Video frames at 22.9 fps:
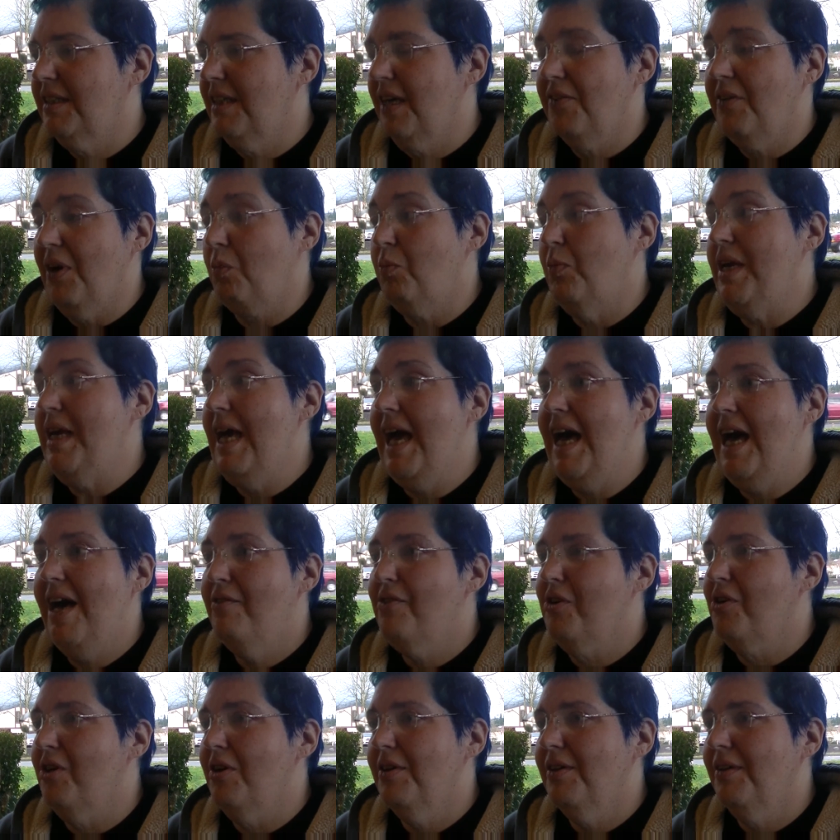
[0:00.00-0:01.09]
But we have
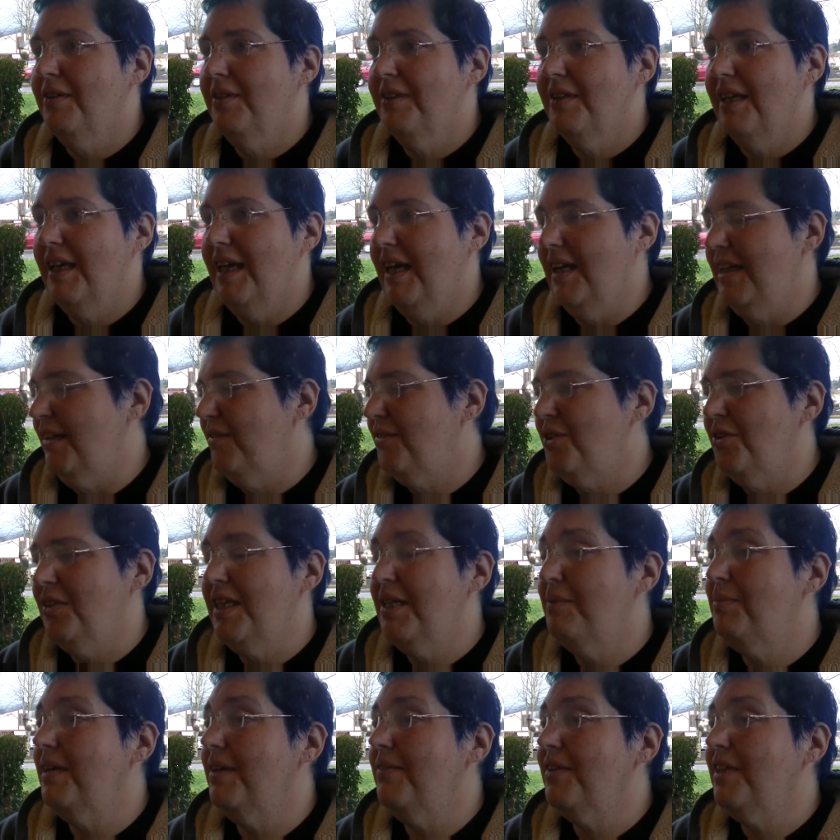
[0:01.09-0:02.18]
her, and if you
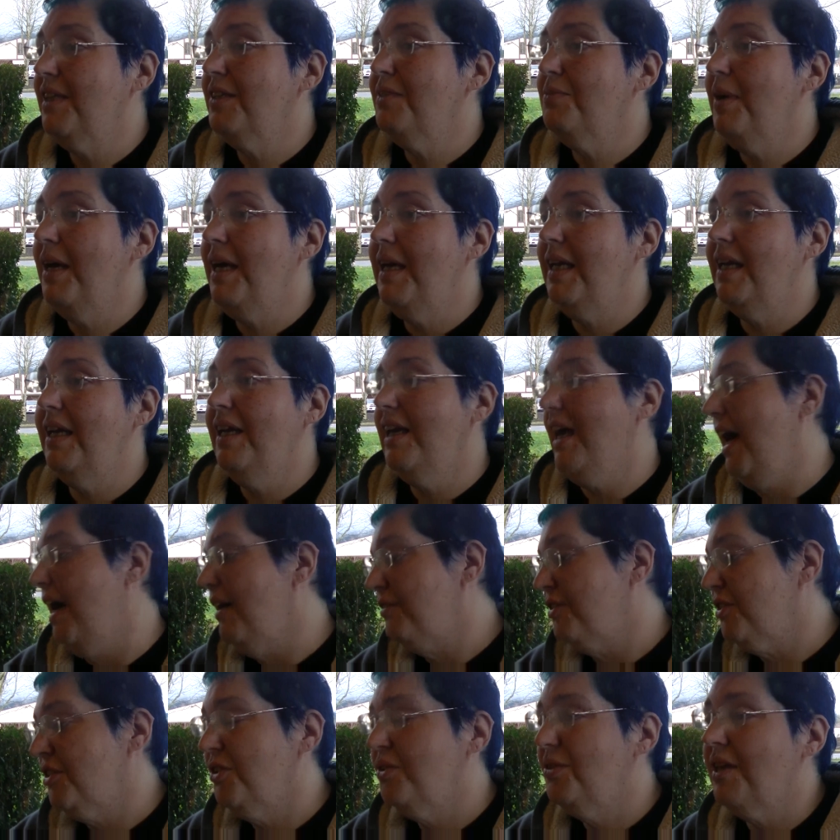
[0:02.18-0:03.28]
keep giving us money,
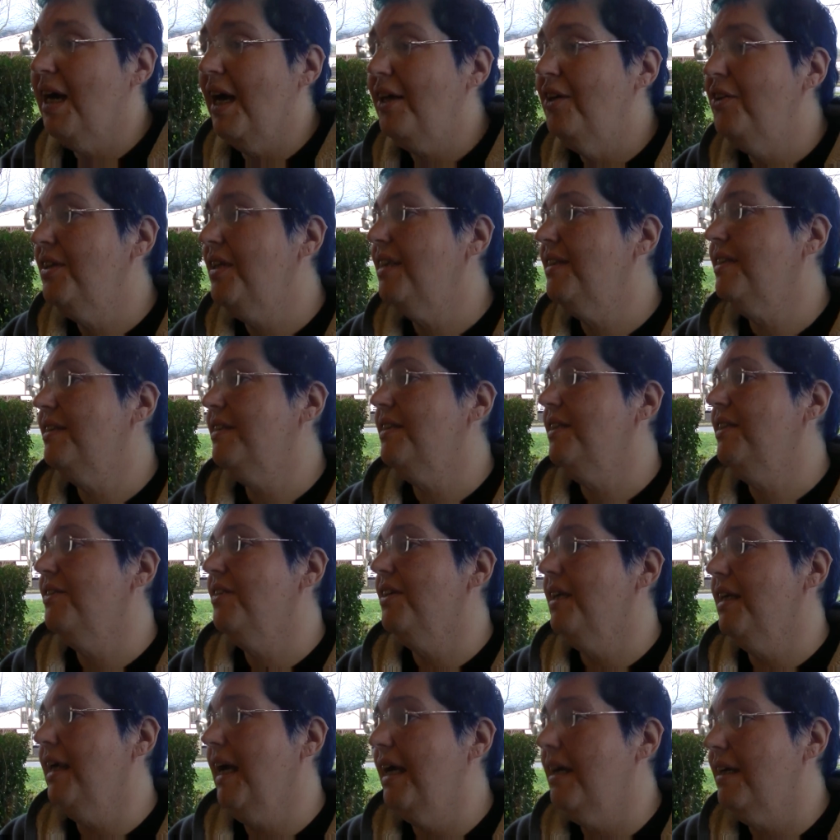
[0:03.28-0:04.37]
after you die, you get to see her
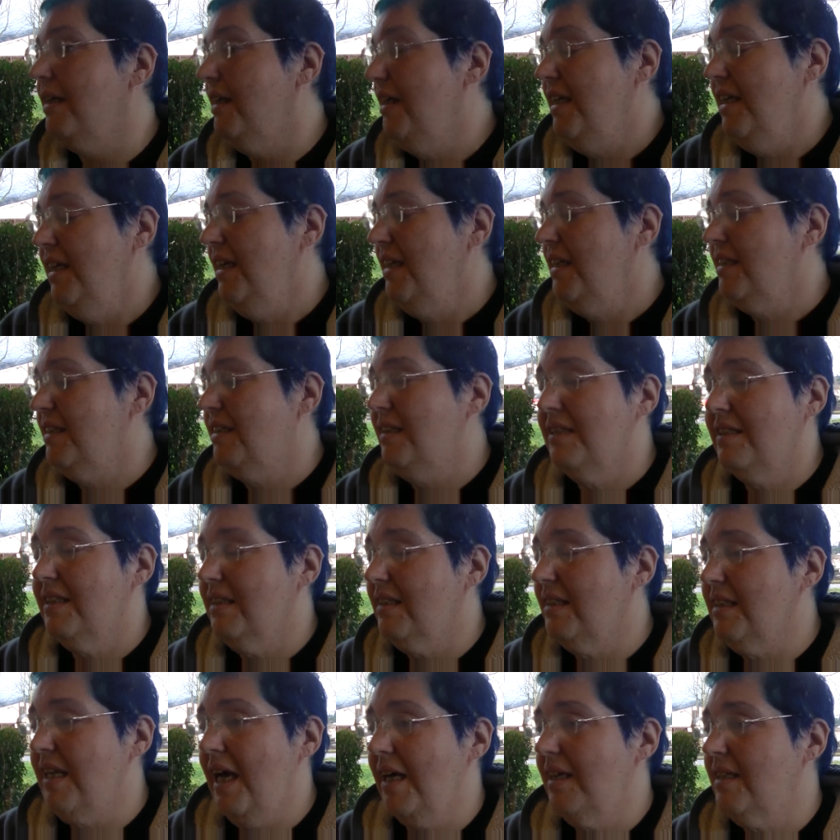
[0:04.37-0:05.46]
again. It's the
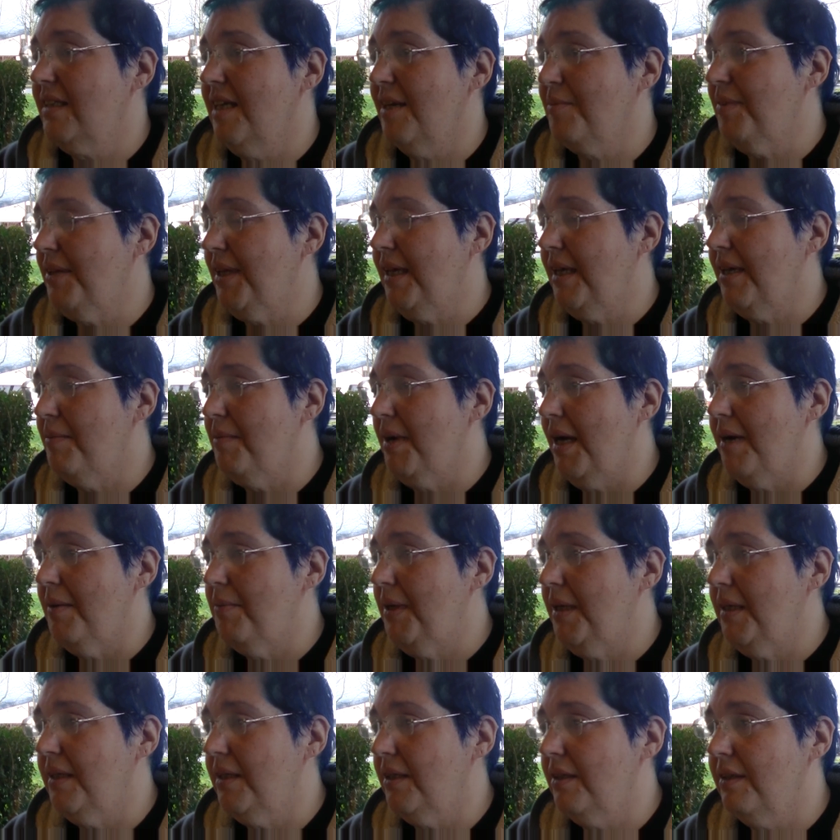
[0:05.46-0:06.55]
exact same thing, in my
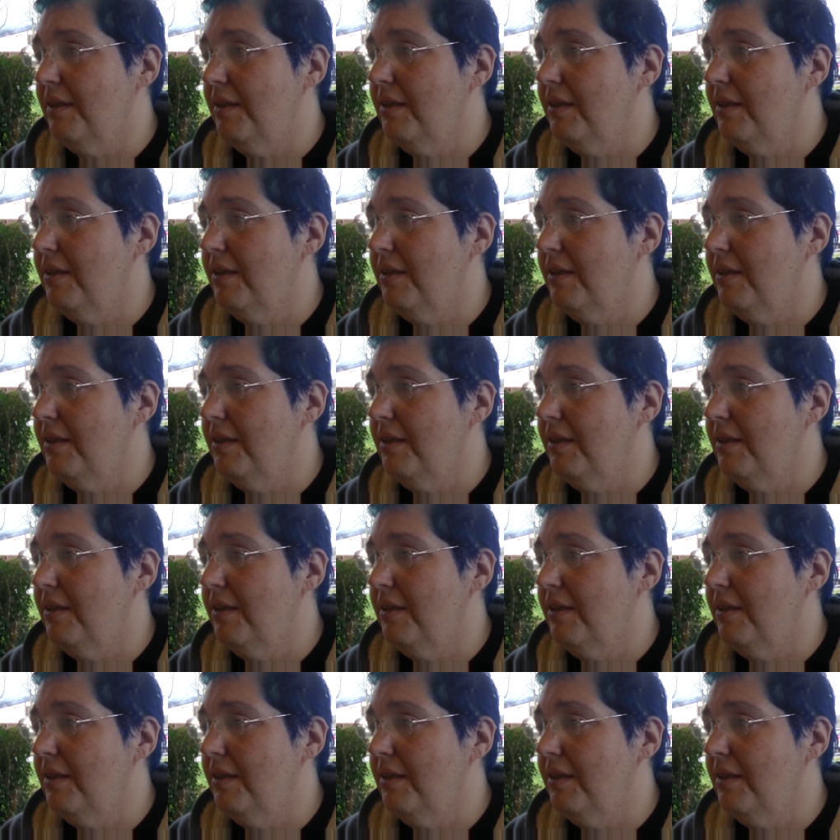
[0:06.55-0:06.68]
opinion.